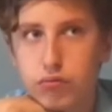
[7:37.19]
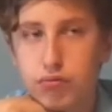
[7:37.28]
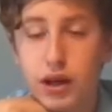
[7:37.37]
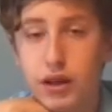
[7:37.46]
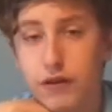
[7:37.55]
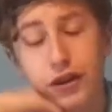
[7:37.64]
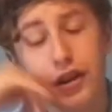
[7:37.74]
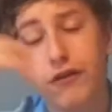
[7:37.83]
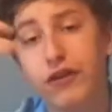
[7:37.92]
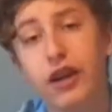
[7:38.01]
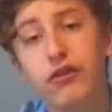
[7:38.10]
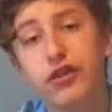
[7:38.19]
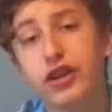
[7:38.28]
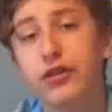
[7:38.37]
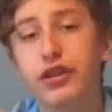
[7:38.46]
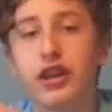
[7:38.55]
But if that's
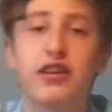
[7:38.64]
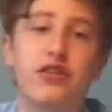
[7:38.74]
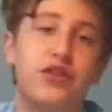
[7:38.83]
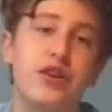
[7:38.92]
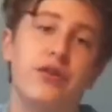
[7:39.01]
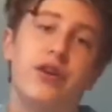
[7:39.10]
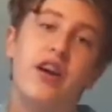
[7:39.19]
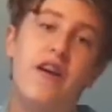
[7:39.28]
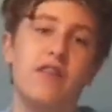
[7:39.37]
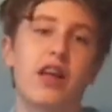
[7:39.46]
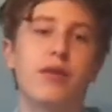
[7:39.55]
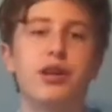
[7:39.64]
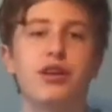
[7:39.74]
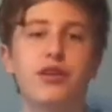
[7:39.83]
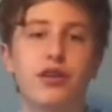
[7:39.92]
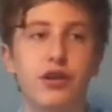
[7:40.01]
for you, then it's for you. I
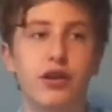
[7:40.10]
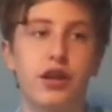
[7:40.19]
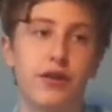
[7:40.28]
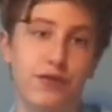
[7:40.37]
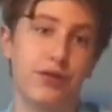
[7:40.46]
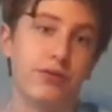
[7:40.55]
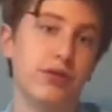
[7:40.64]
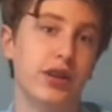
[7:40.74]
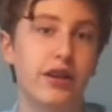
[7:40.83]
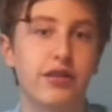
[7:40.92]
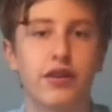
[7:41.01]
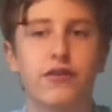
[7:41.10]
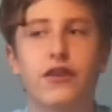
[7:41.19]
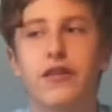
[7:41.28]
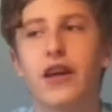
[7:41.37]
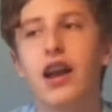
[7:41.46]
mean, if you like stuff
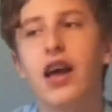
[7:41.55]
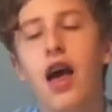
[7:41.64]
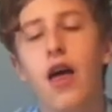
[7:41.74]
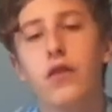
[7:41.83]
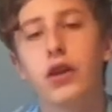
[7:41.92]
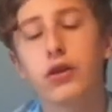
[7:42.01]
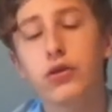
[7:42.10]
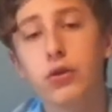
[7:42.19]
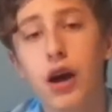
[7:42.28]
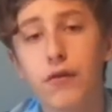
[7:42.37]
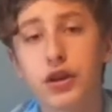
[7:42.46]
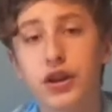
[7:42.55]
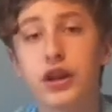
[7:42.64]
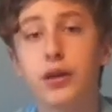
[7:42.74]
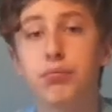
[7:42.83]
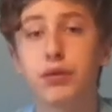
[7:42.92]
like that. They also have the
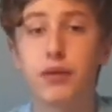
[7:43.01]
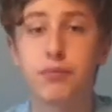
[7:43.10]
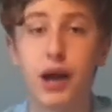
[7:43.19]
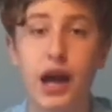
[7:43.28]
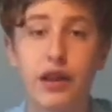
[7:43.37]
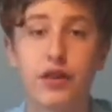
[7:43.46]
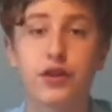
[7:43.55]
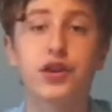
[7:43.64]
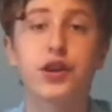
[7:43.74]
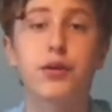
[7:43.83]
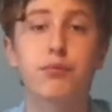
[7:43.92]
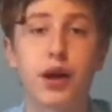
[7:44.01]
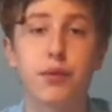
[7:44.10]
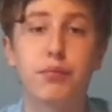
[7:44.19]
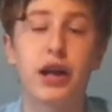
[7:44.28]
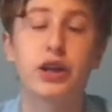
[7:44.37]
Cricut Bright Pad and the Cricut
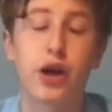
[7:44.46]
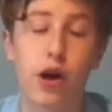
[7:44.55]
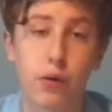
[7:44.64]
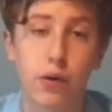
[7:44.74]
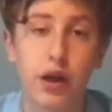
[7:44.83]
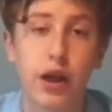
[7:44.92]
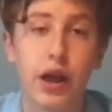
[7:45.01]
Bright Pad Go.